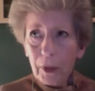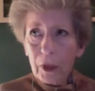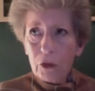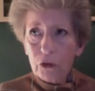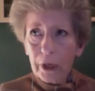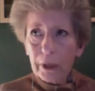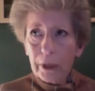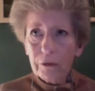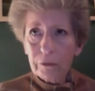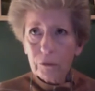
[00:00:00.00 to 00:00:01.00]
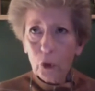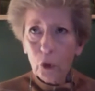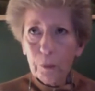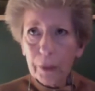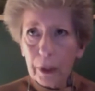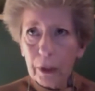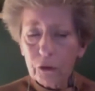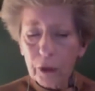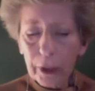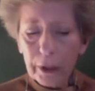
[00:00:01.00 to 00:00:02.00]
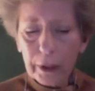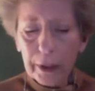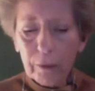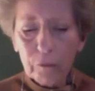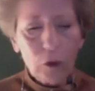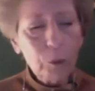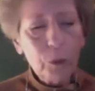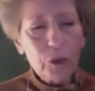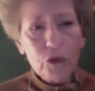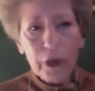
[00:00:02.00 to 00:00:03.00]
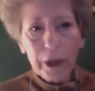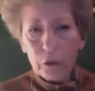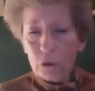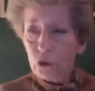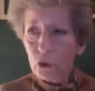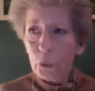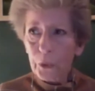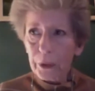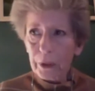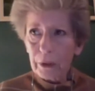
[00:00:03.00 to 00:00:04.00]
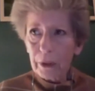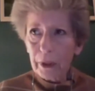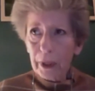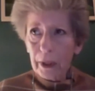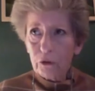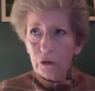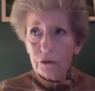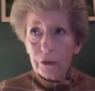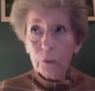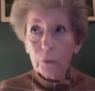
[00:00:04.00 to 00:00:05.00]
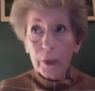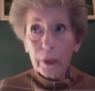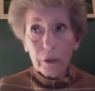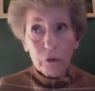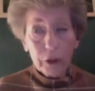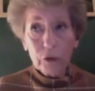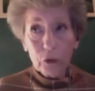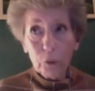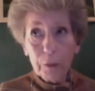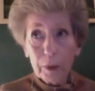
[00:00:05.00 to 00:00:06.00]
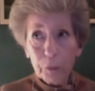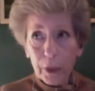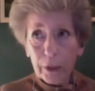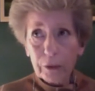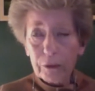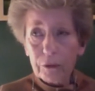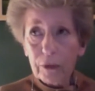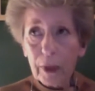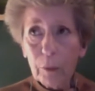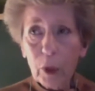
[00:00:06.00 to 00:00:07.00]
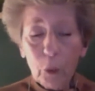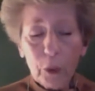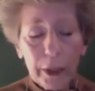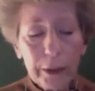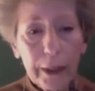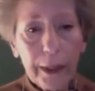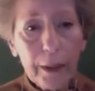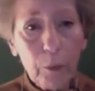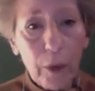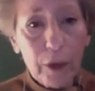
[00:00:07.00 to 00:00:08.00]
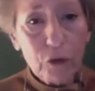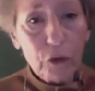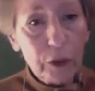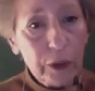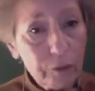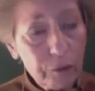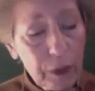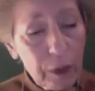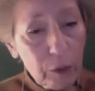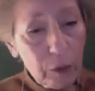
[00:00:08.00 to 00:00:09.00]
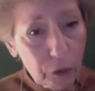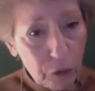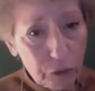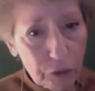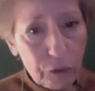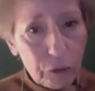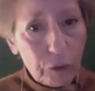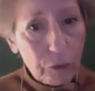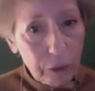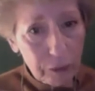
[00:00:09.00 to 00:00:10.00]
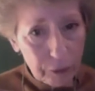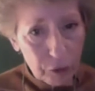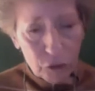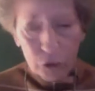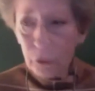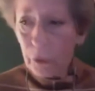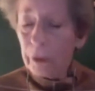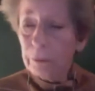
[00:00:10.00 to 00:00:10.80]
she had told me she had an envelope, but she had her jewelry in. And she said, what she had told me prior to this time, when I die, I want you to give your sisters this jewelry.